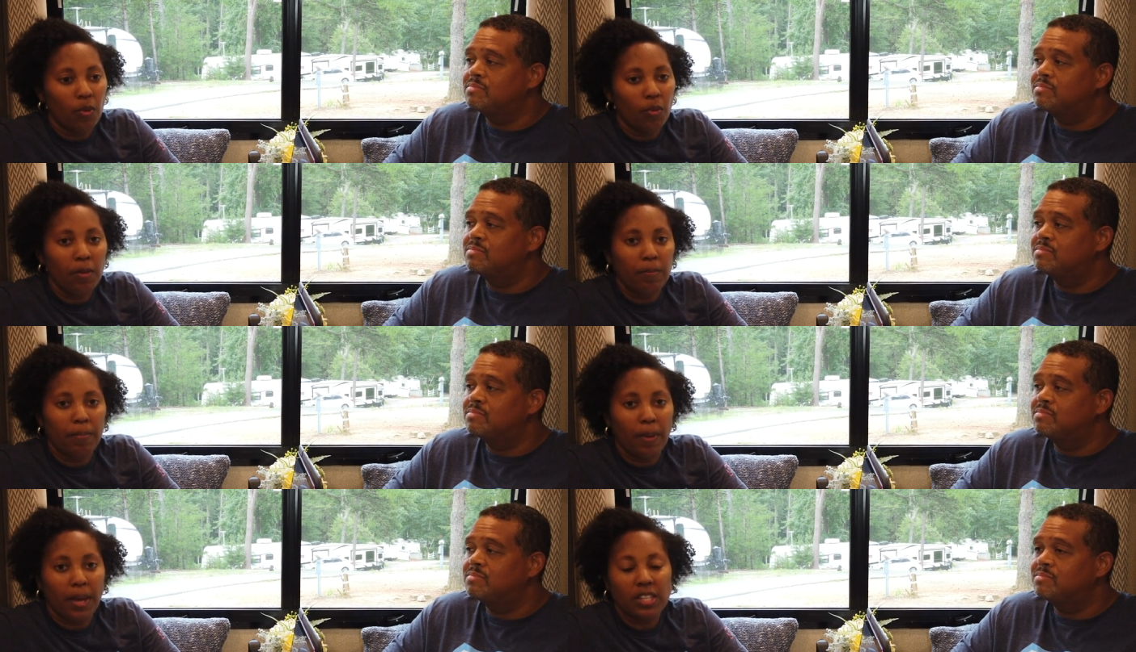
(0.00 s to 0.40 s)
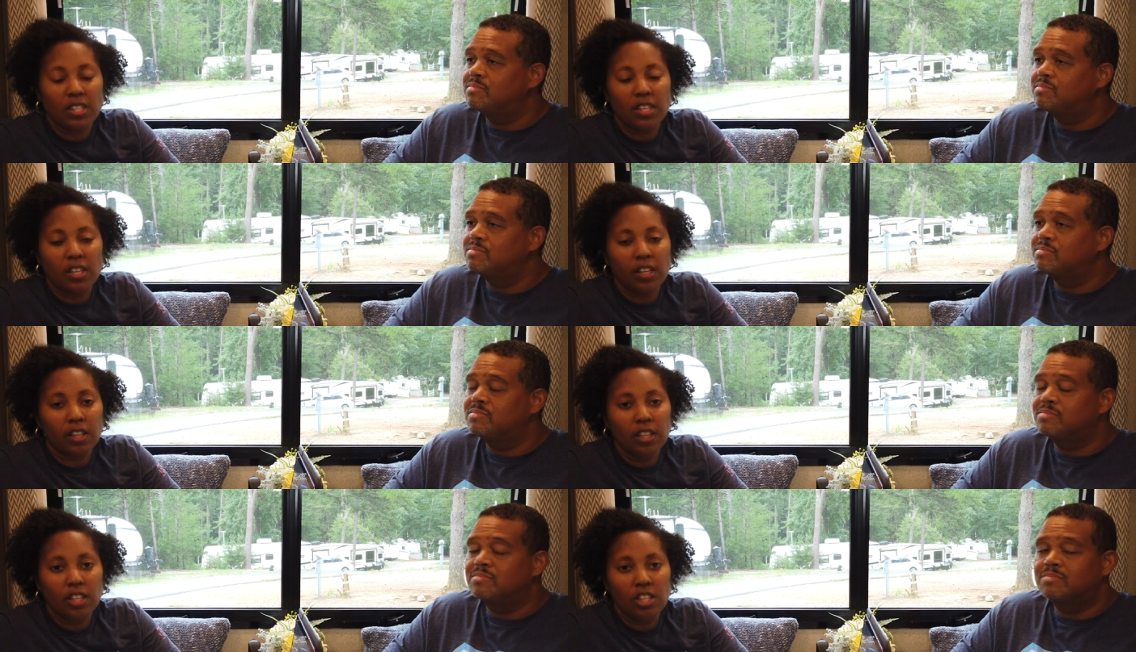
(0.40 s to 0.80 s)
Speaker 1: we
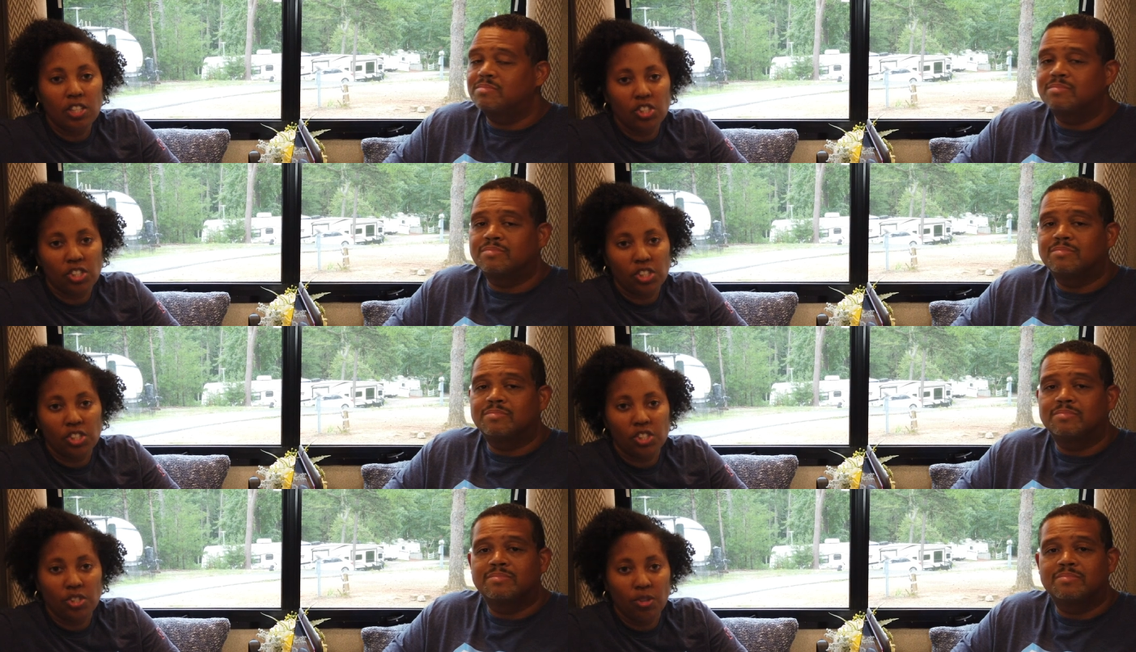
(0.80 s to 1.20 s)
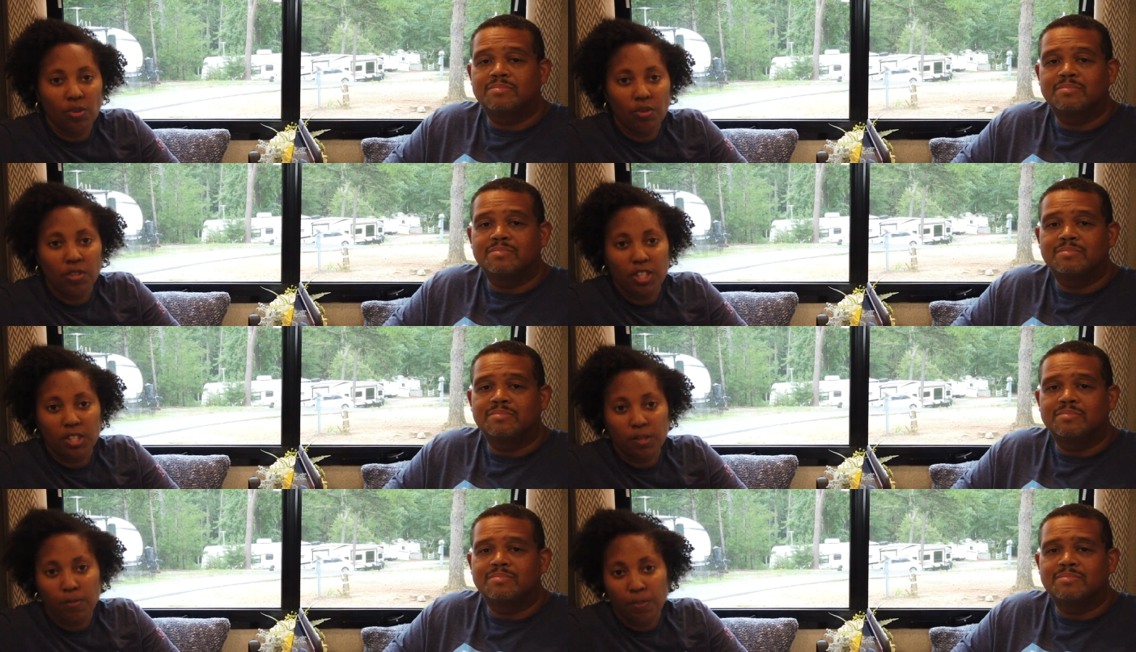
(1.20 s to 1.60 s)
basically just
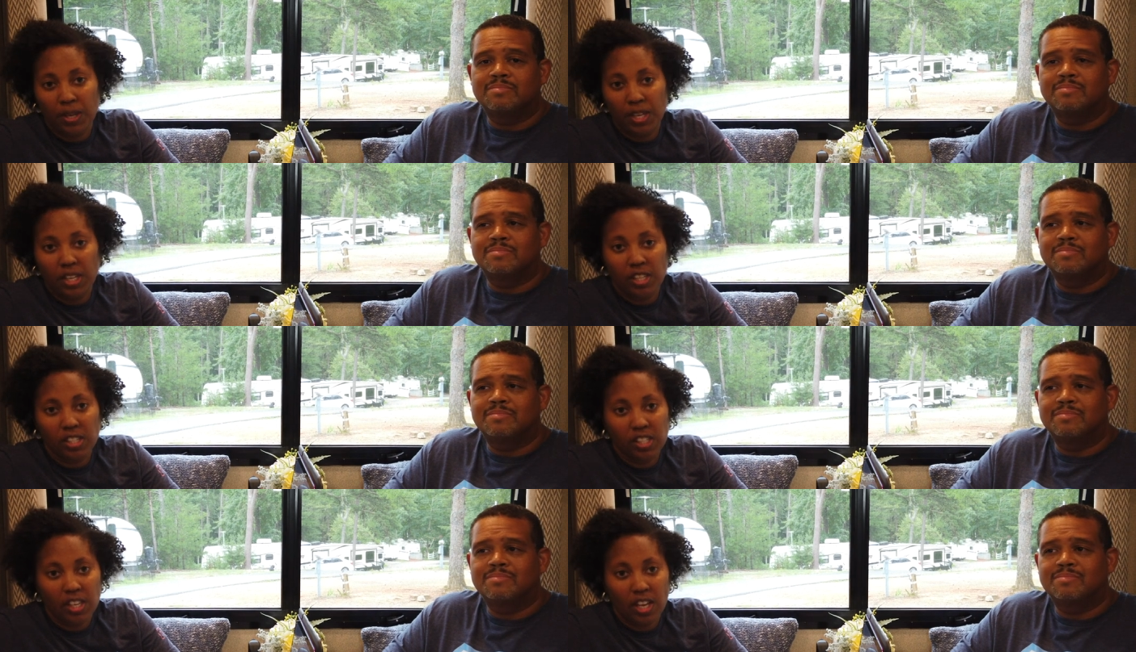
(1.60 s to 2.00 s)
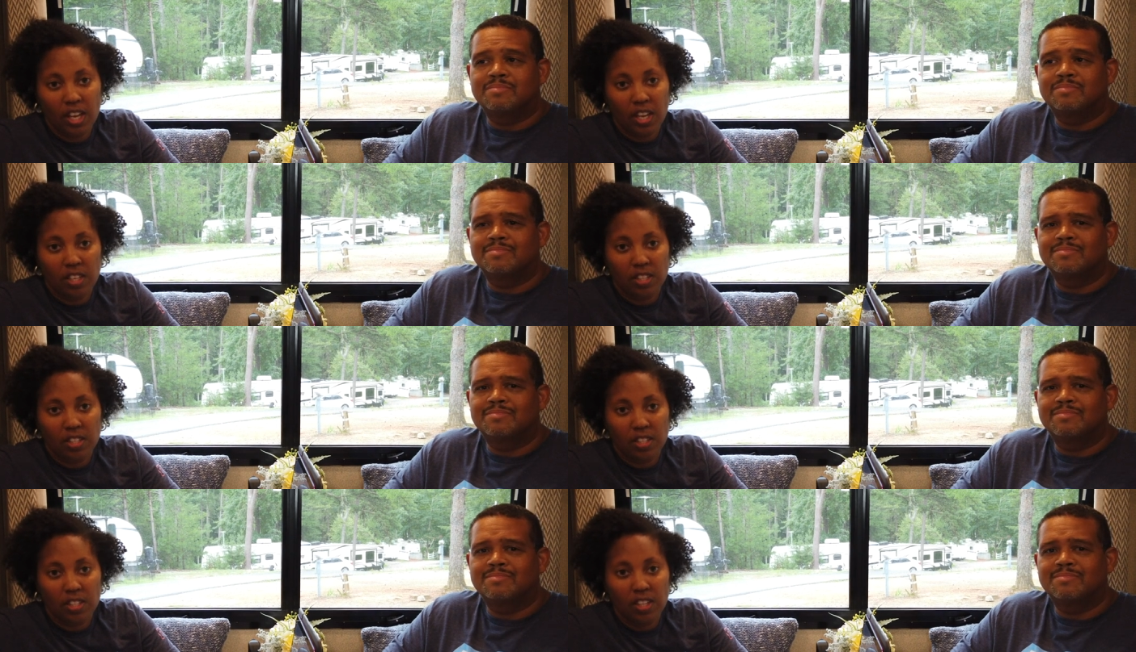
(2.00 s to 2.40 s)
do the speed
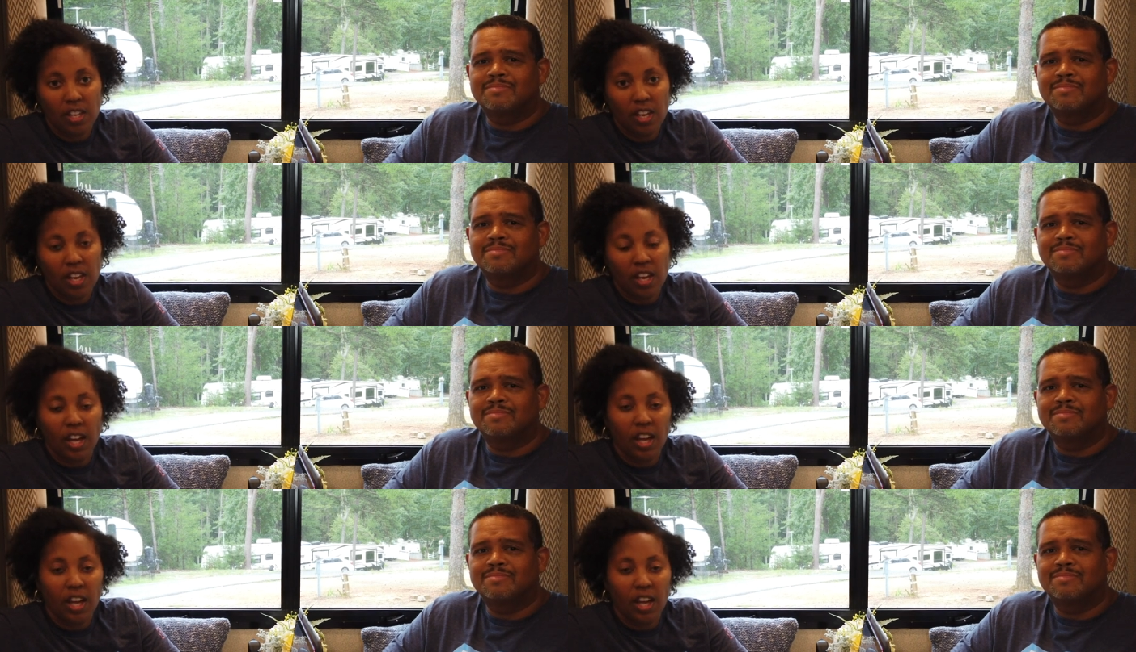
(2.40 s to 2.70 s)
test